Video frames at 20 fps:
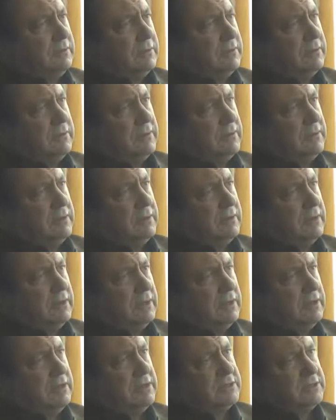
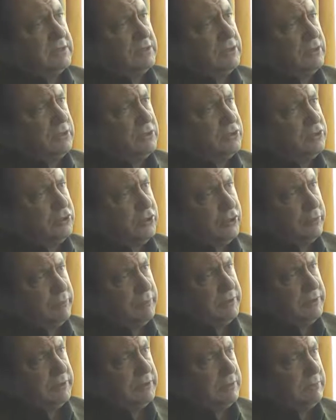at least in
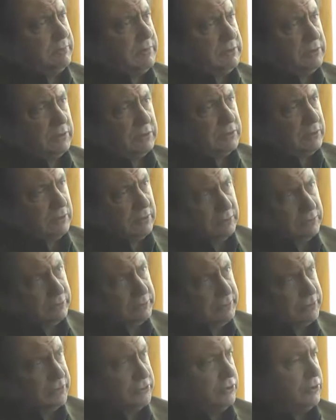Germany, but not
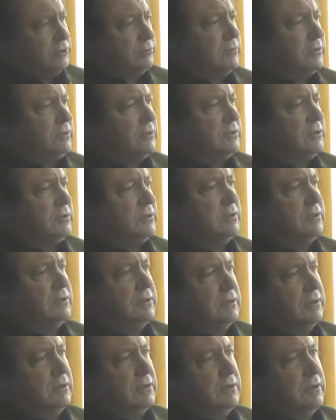only in Germany,
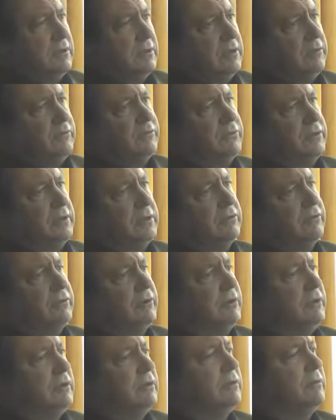if the
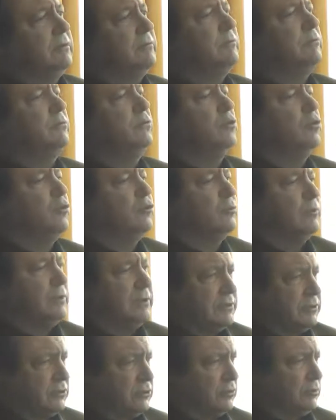Green
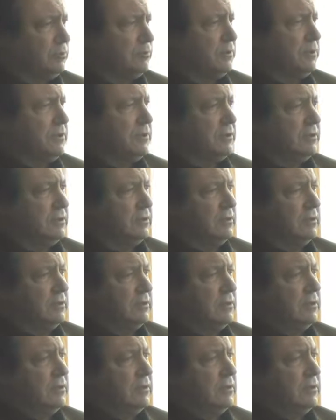movement should be